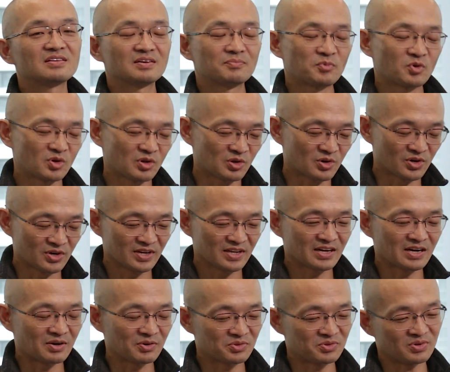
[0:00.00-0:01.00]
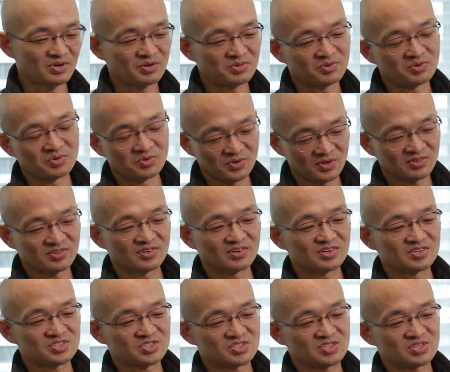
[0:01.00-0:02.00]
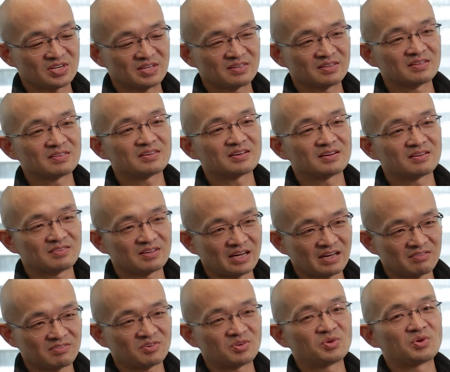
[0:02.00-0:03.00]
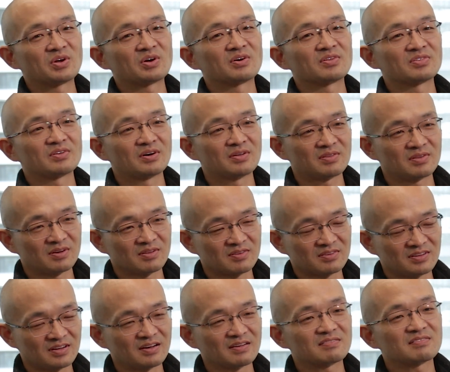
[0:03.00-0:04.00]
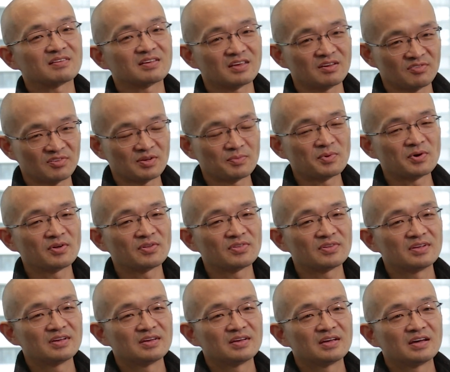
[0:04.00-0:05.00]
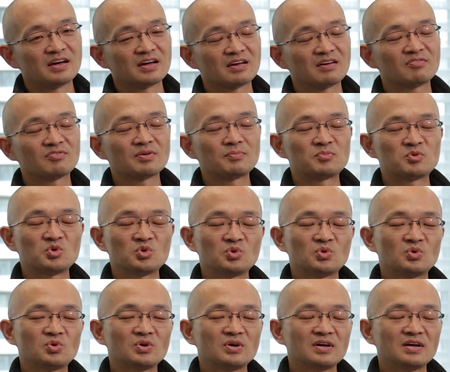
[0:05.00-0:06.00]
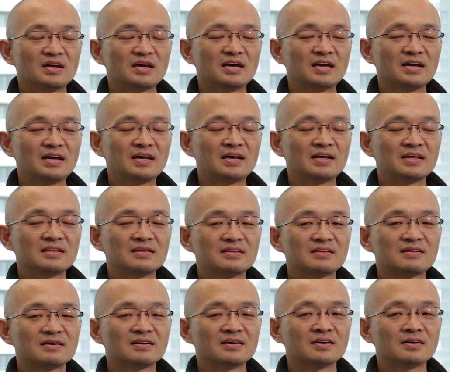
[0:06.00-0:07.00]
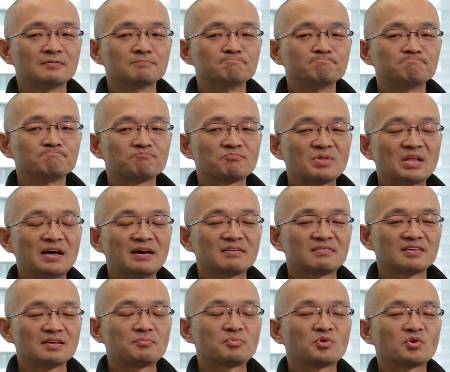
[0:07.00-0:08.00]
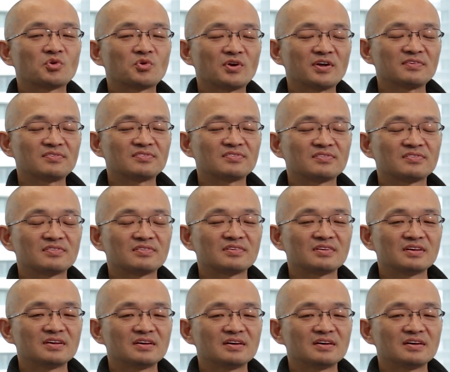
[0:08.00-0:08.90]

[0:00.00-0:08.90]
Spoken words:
more learning how to do research, and then they're executing on the tasks I give them to, and as they progress